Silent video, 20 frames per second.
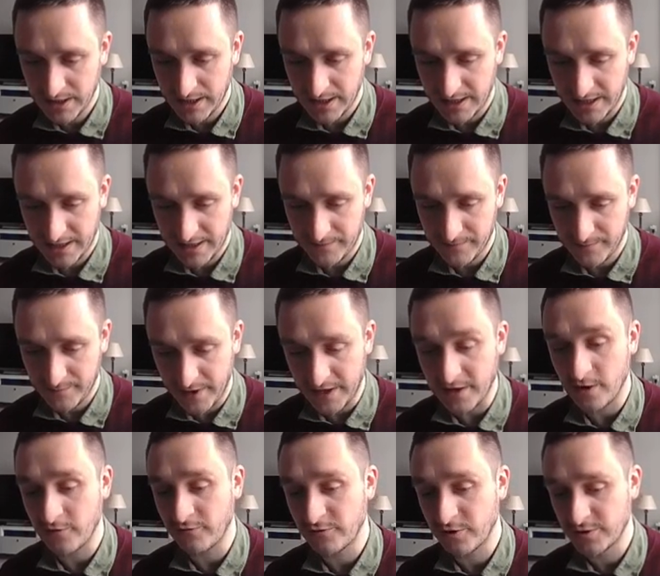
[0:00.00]
But
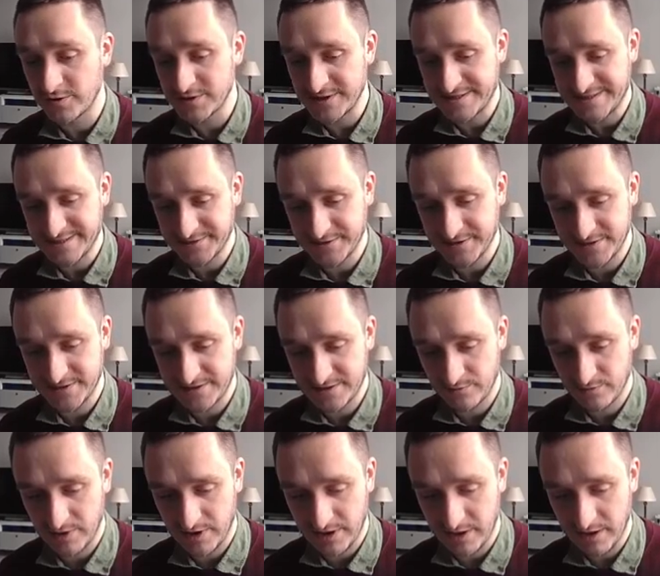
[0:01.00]
of course, it's
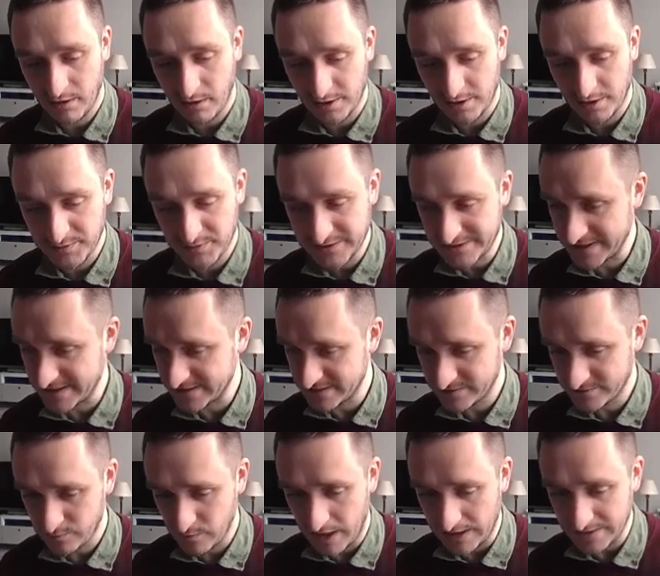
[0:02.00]
a really hard business
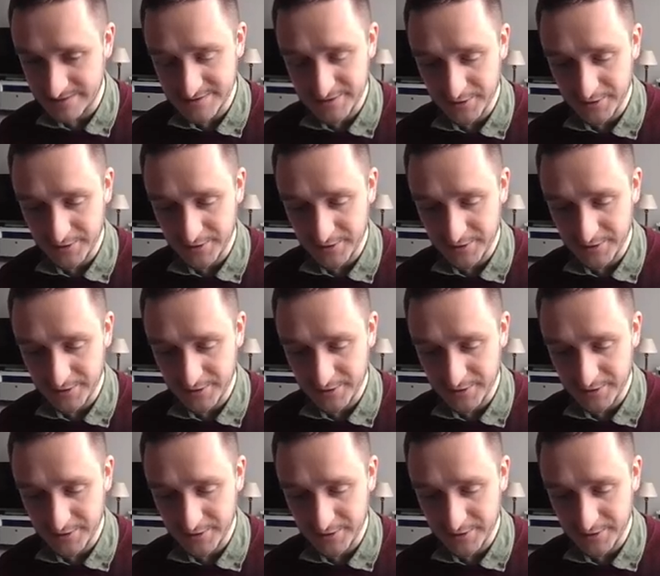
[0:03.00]
as well.